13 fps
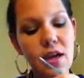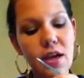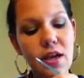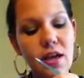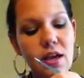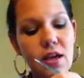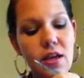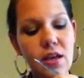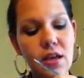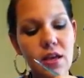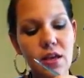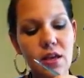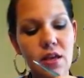
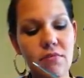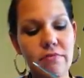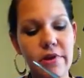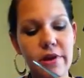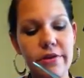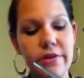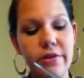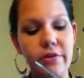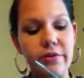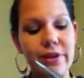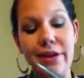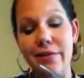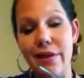in a
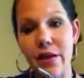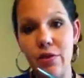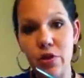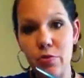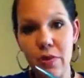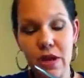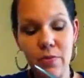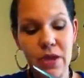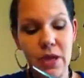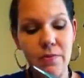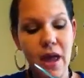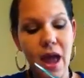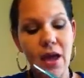little, like you'd make a
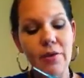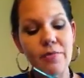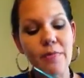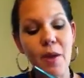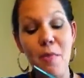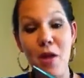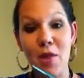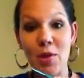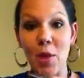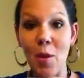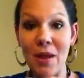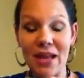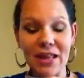bean bag. My
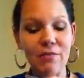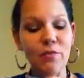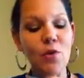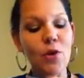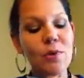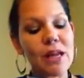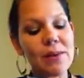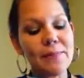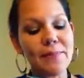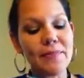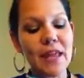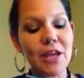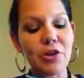mother-in-law made them for me.
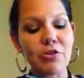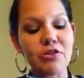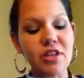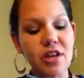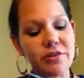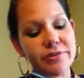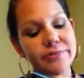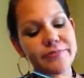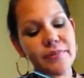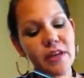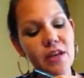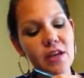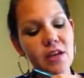Thank you, Cheryl,
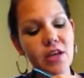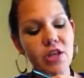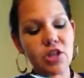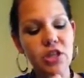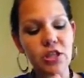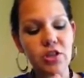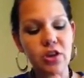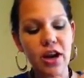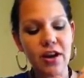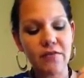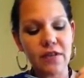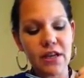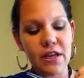because she's
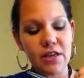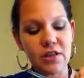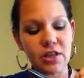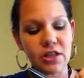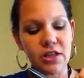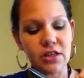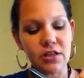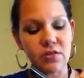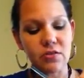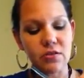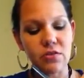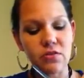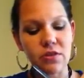crafty and she does all
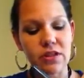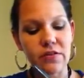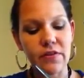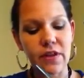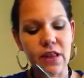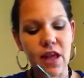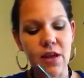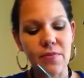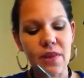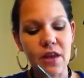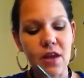sorts of cool stuff like that.